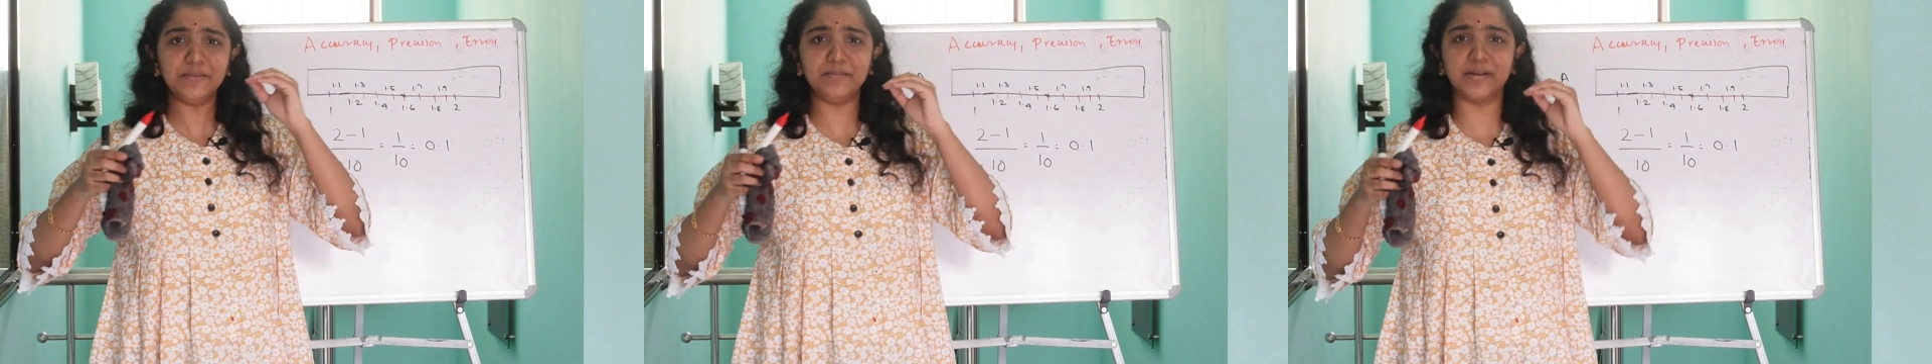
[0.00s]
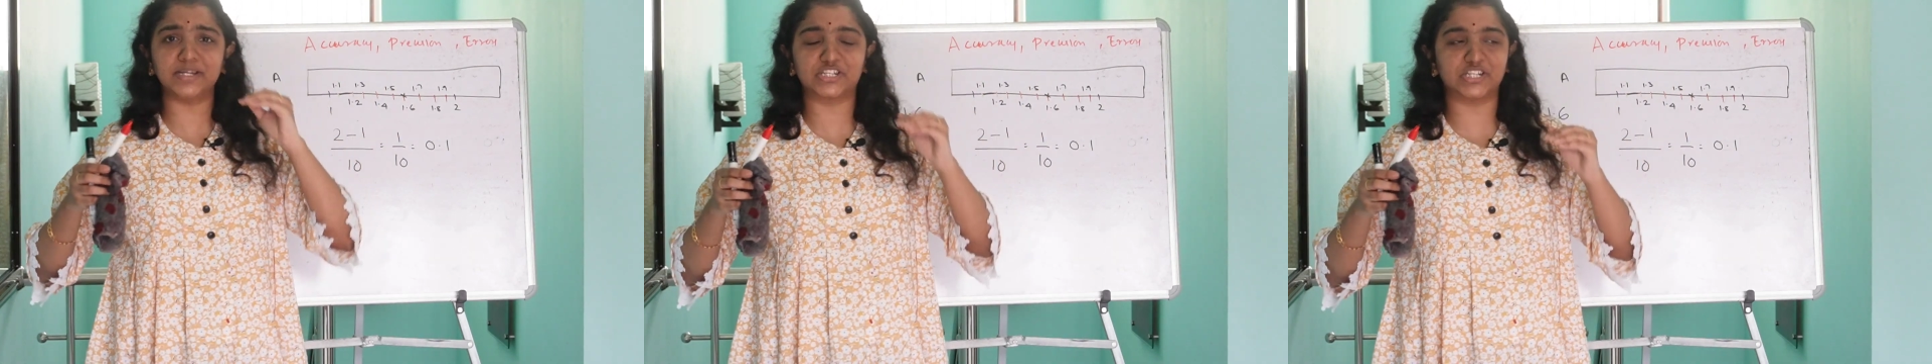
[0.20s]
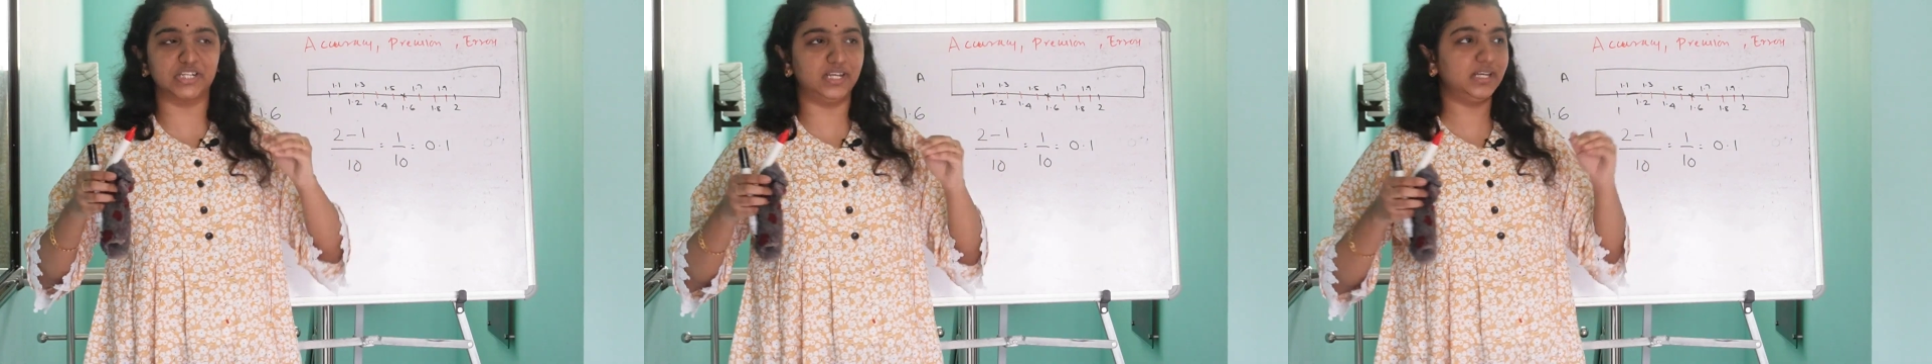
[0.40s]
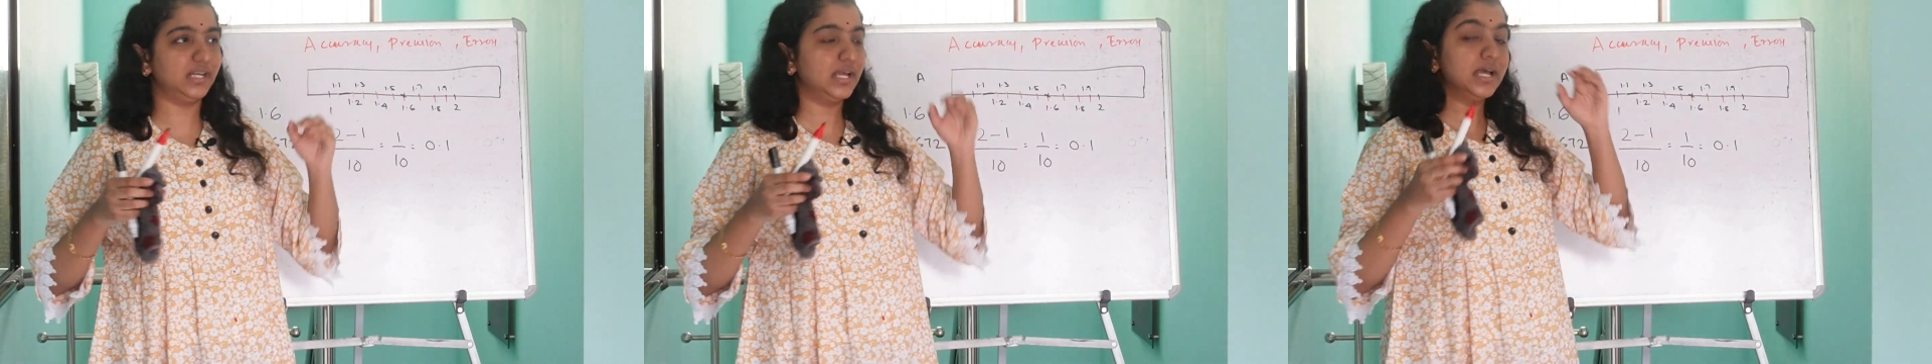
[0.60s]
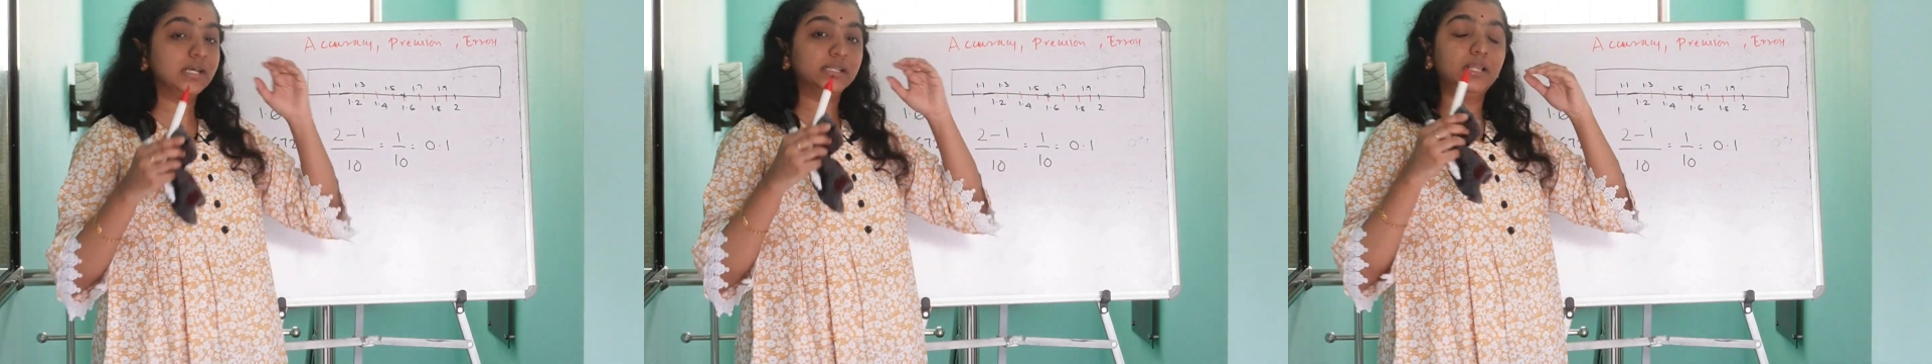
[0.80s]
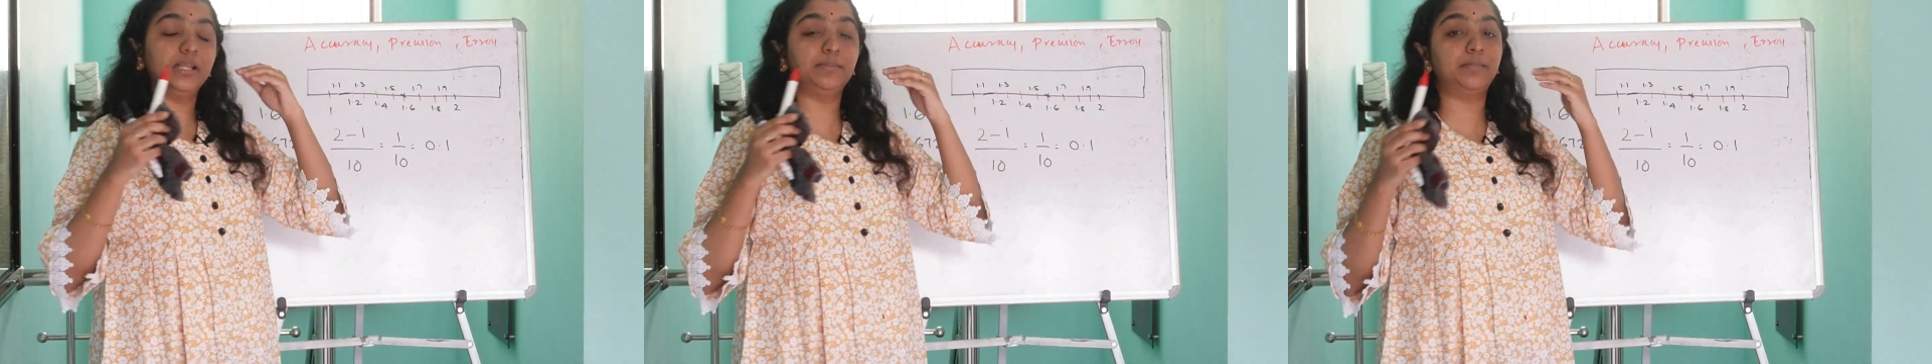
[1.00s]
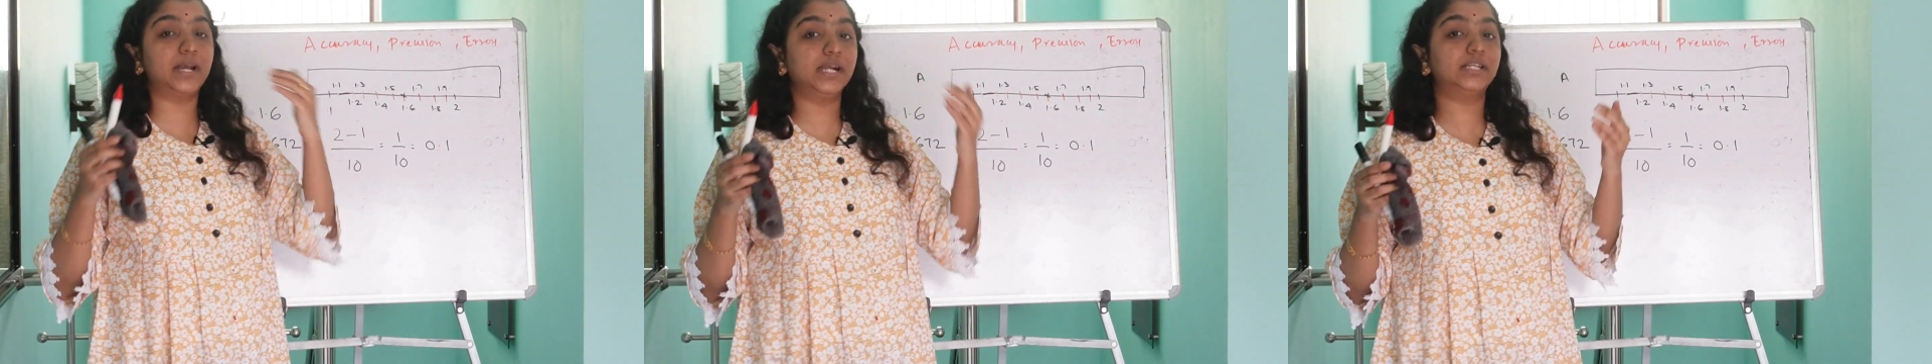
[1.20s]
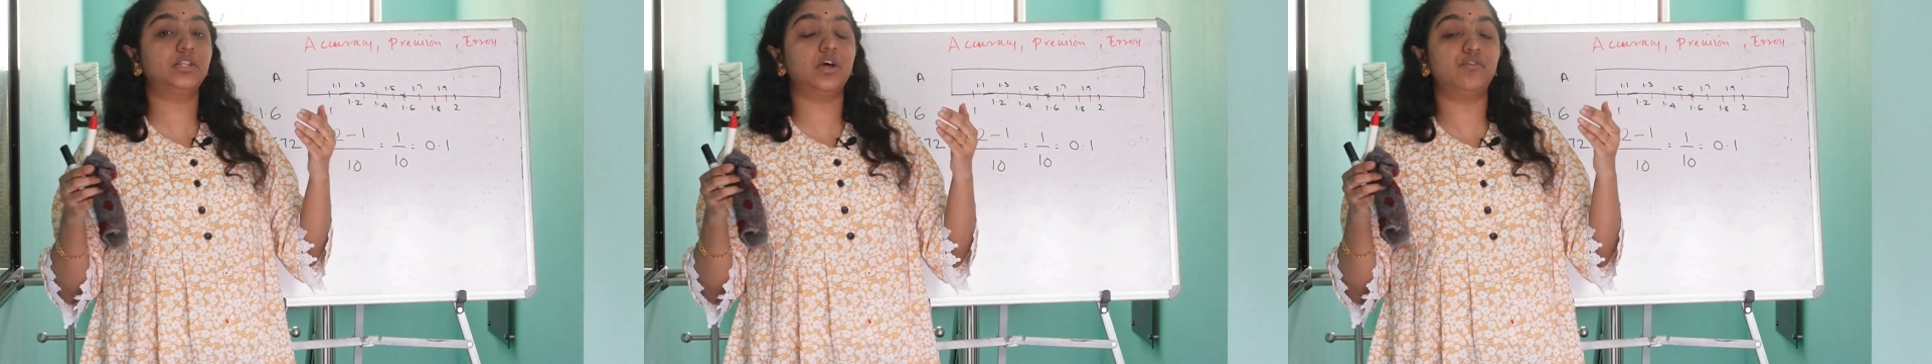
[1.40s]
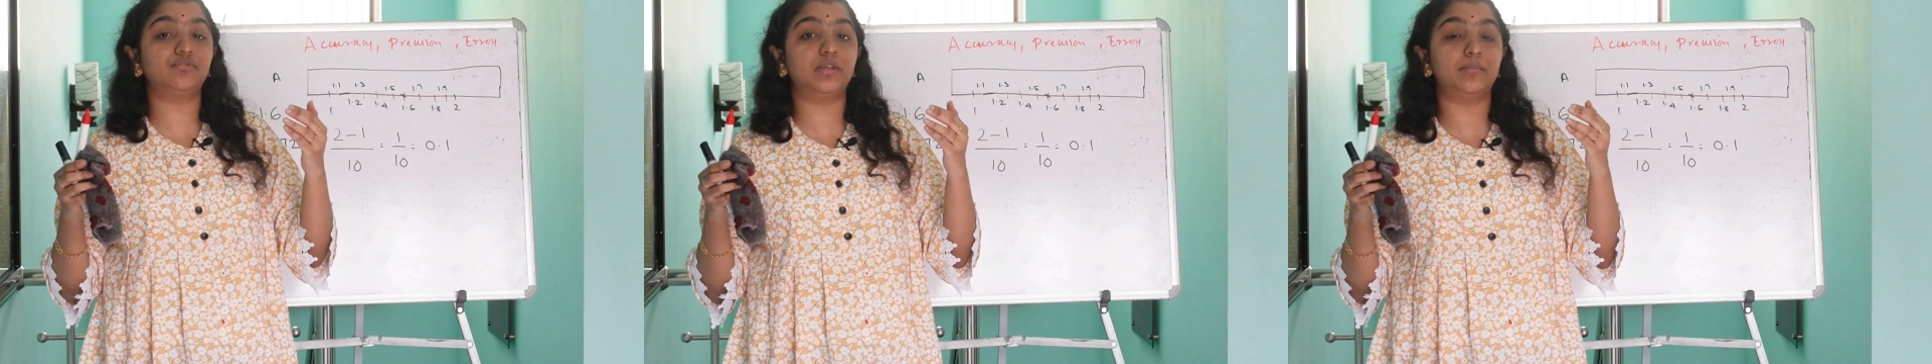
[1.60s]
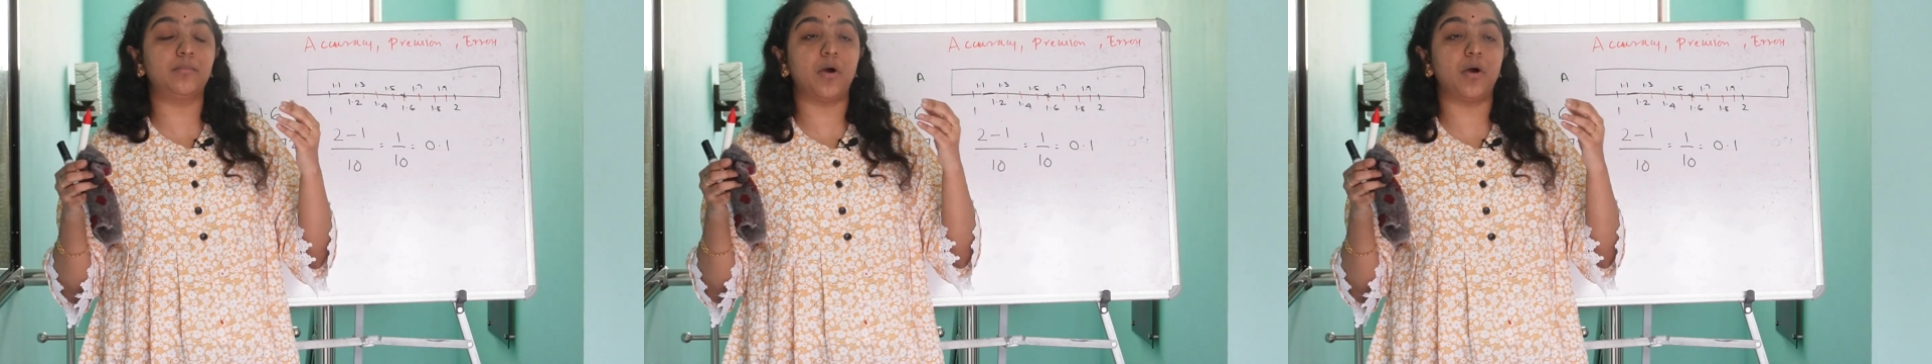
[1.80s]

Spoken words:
measure the breadth of the